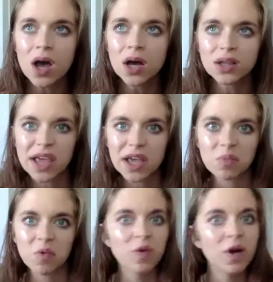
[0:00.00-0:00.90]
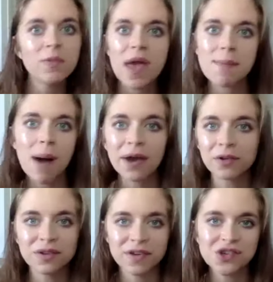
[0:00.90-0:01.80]
like runway model
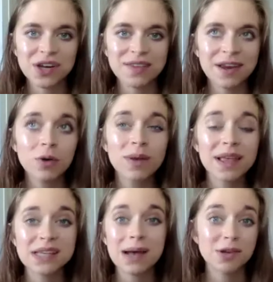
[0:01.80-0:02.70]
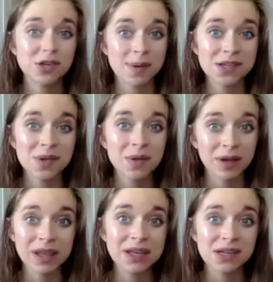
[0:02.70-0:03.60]
division and they don't realize how much muscle it
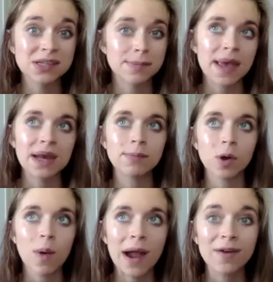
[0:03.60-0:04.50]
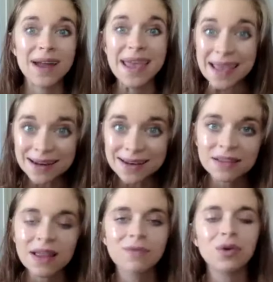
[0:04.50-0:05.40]
really does demand and require and the
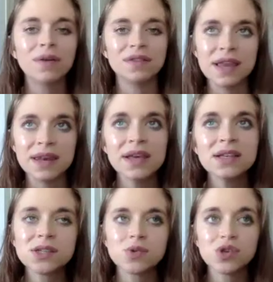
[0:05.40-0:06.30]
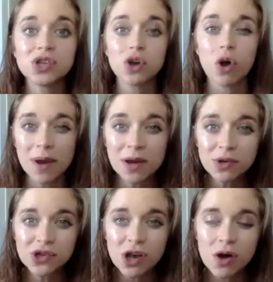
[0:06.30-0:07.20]
level of leanness. So just going to a
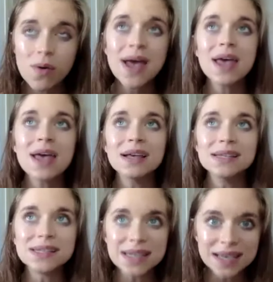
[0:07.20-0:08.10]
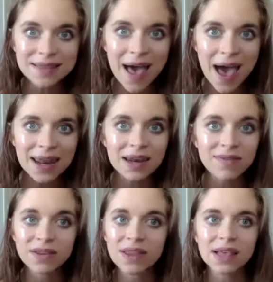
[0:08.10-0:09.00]
show, seeing that, and
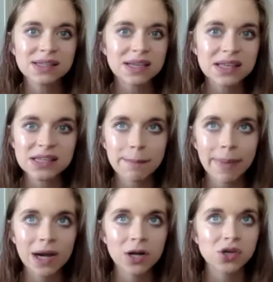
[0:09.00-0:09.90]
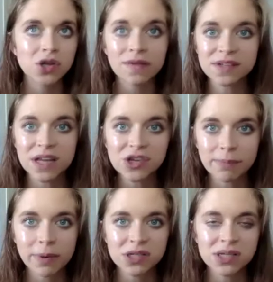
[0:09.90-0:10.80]
even like seeing these competitors off stage in
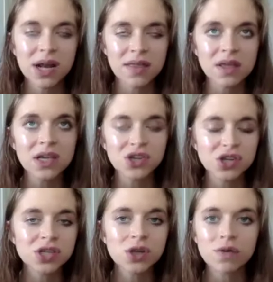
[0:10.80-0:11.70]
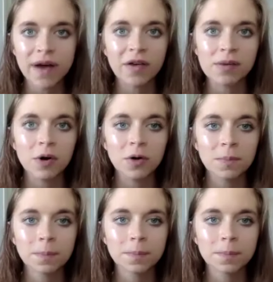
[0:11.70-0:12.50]
person, I think is just so valuable.